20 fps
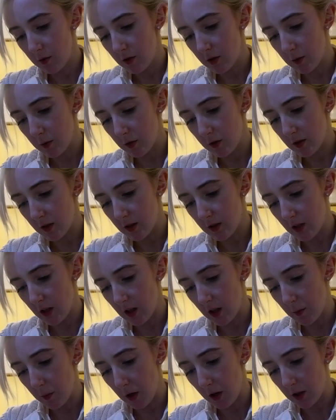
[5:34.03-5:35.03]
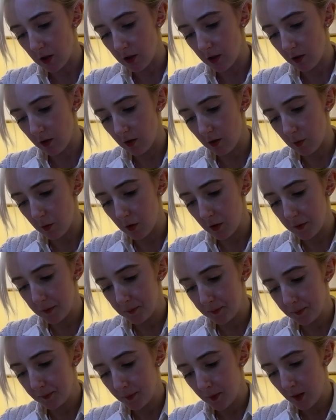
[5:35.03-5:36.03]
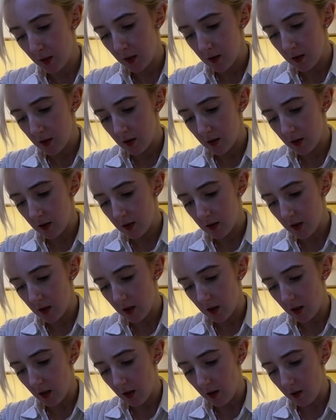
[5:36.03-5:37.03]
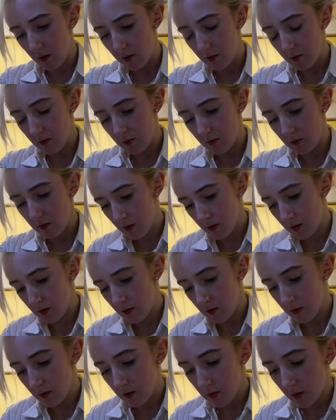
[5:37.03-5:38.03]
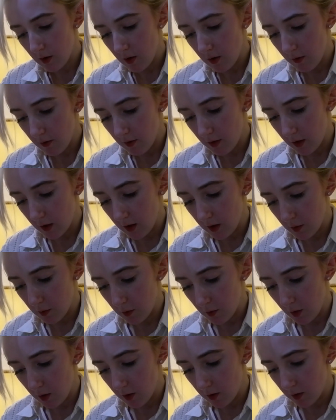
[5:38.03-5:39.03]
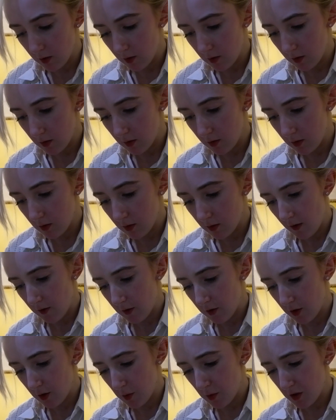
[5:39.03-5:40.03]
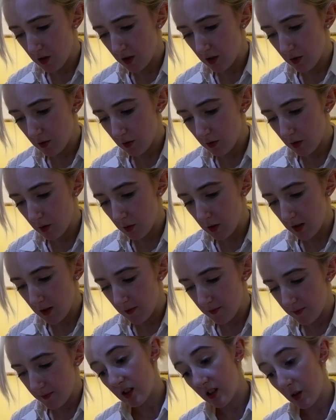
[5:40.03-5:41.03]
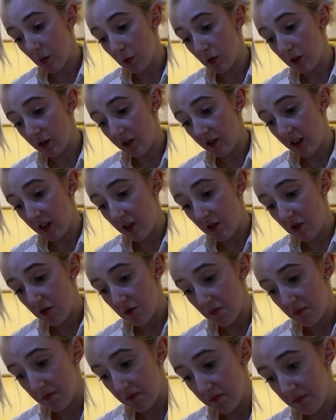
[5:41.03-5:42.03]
know if it's supposed to stay in the packaging or not, but I'm going to take it out. Hopefully it won't have too much stuck to it. That was a fail.